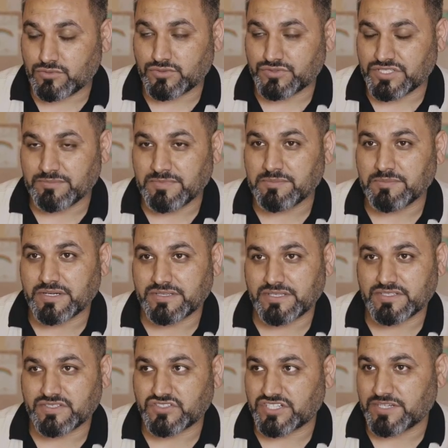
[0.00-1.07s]
could remember
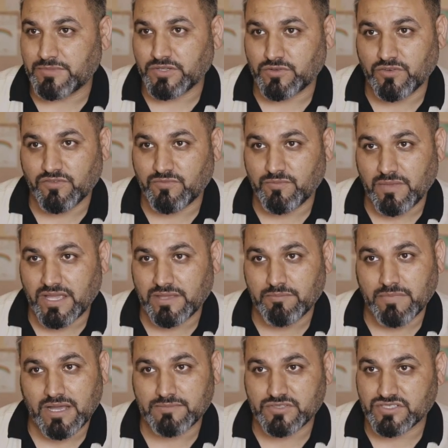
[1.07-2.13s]
the screaming of my
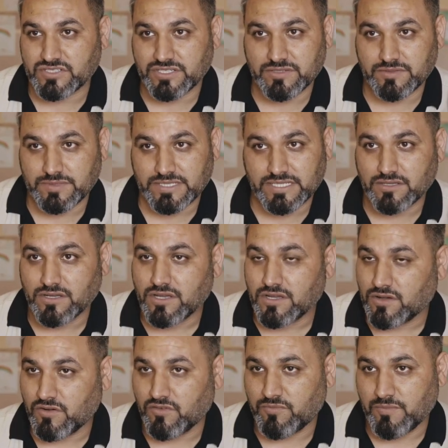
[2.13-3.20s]
mom, screaming
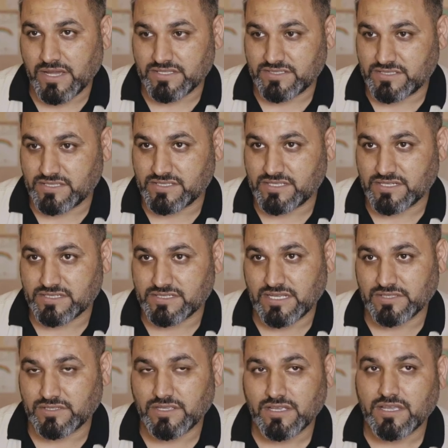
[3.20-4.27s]
of my sisters
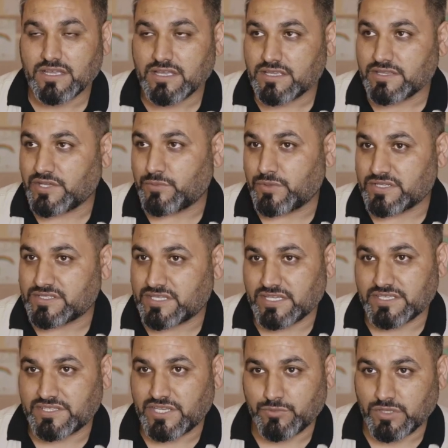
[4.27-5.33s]
that they were
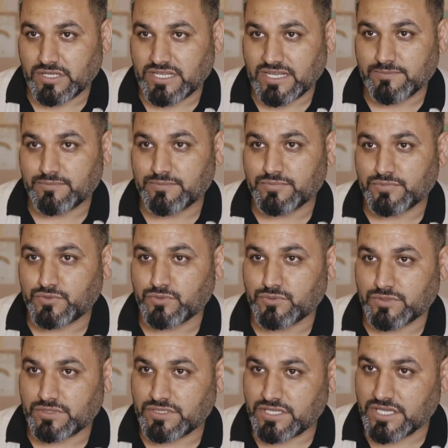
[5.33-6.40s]
saying they will come
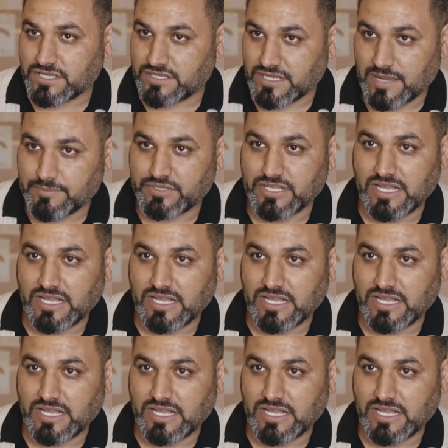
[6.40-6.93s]
to kidnap